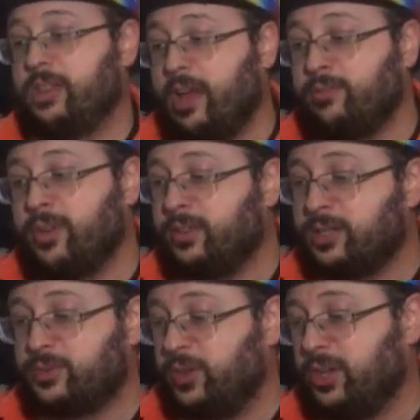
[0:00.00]
That
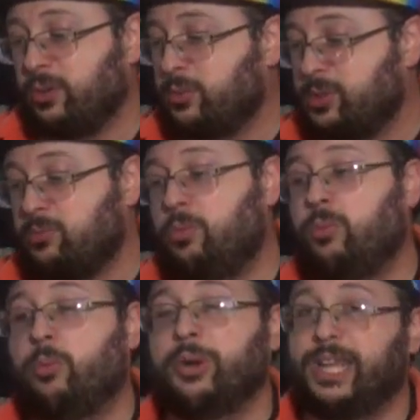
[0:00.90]
vintage figure was
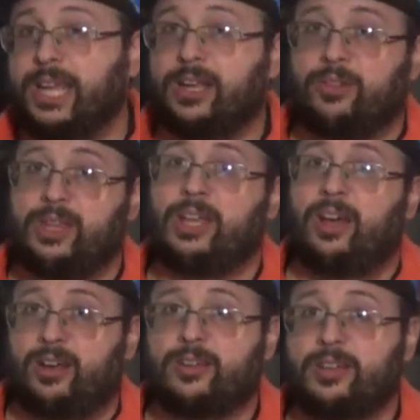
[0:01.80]
really
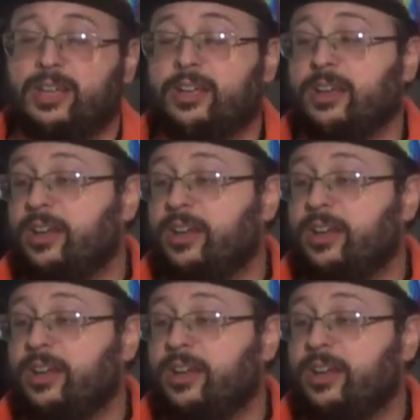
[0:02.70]
ugly.